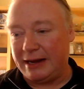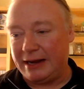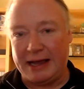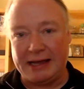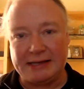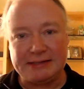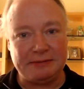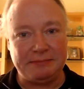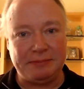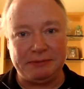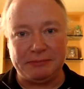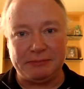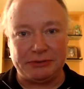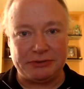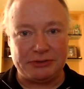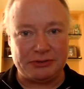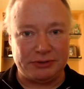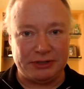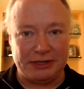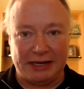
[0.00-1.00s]
Has it been
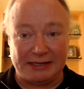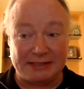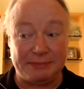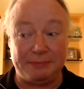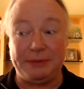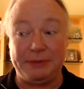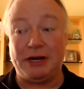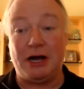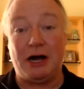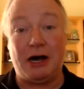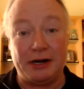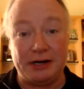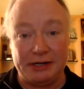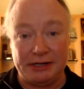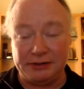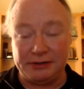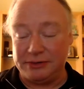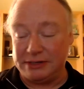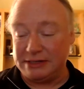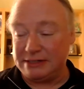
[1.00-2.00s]

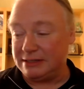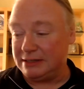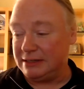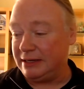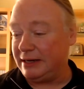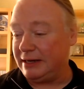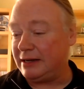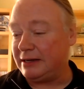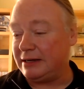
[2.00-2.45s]
audited recently?